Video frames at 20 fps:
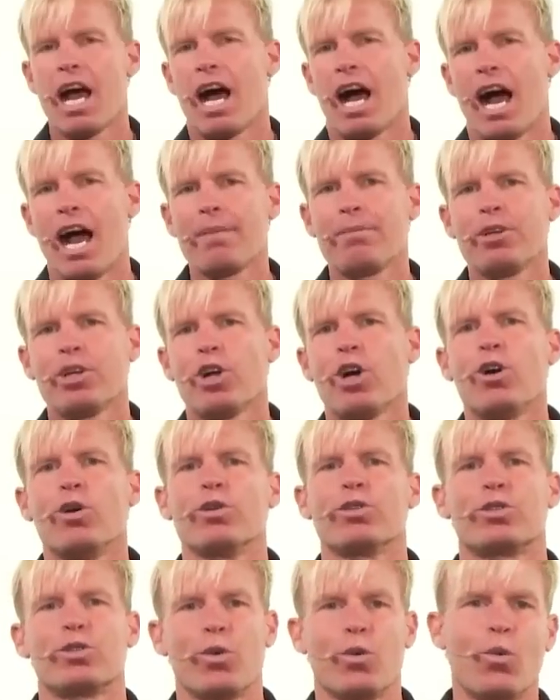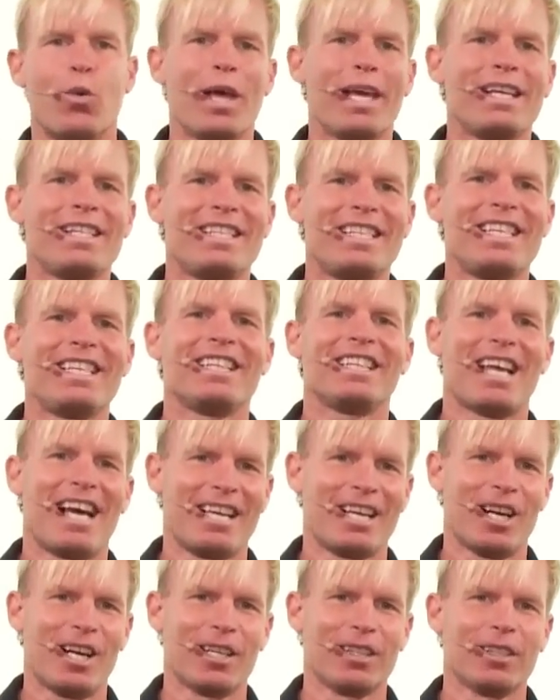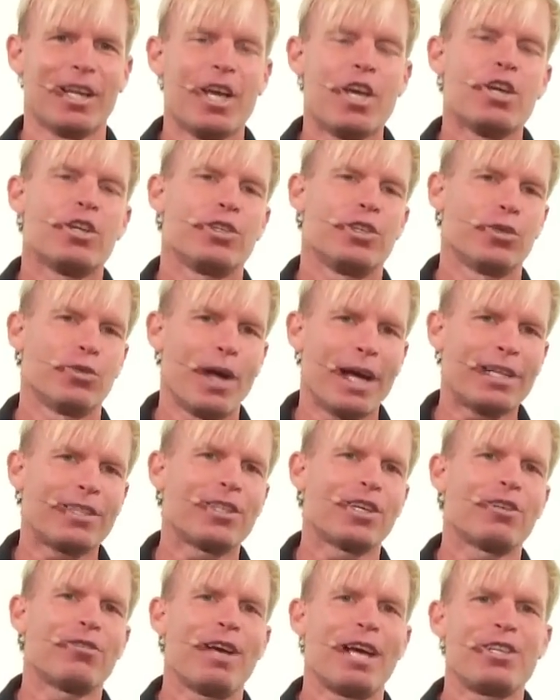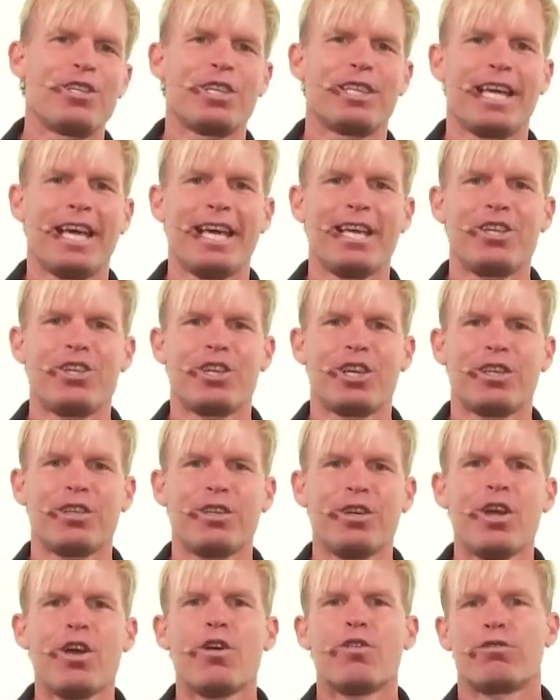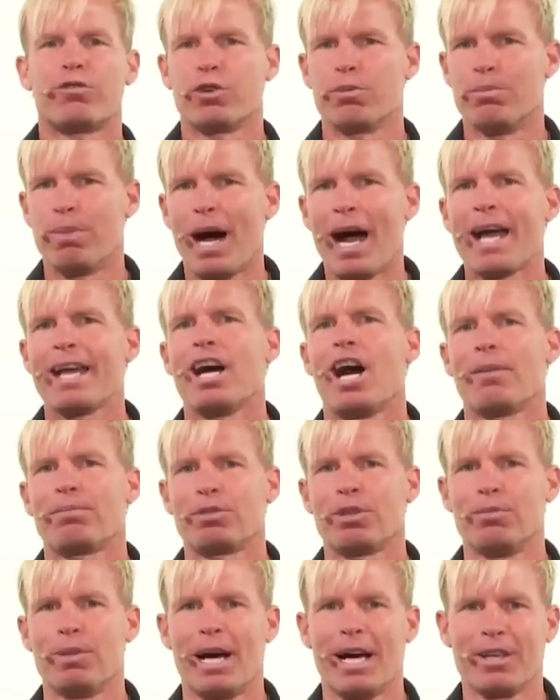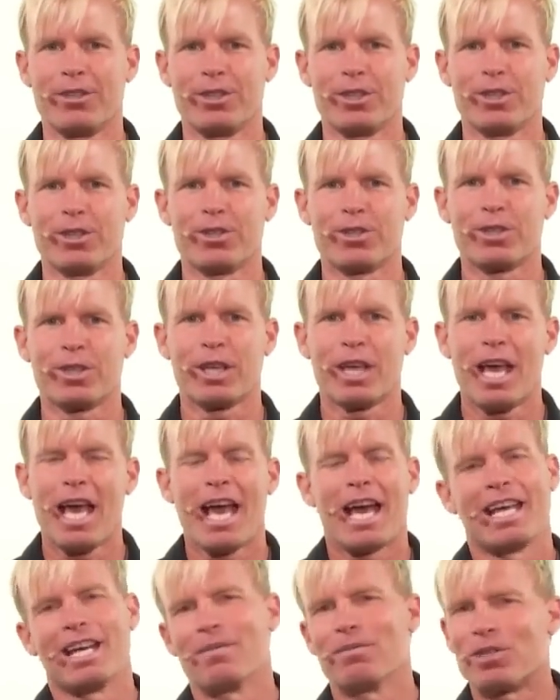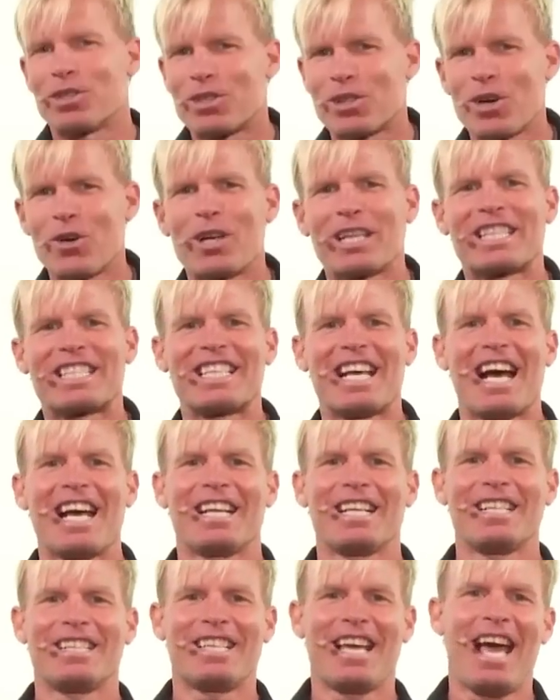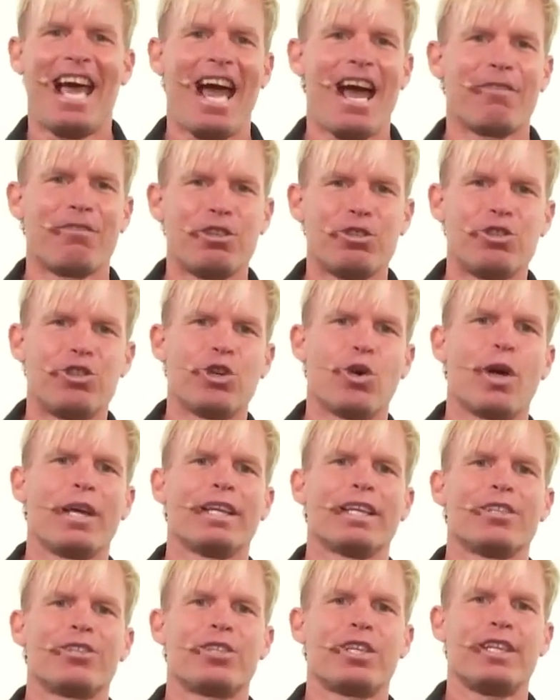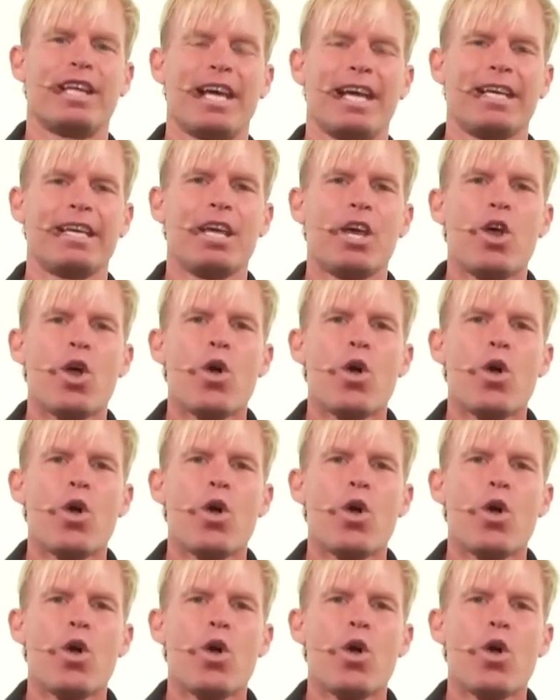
I'm your host, Wade T. Lightheart, Director of Education for Bioptimizers, and I'm so excited to have you join us today.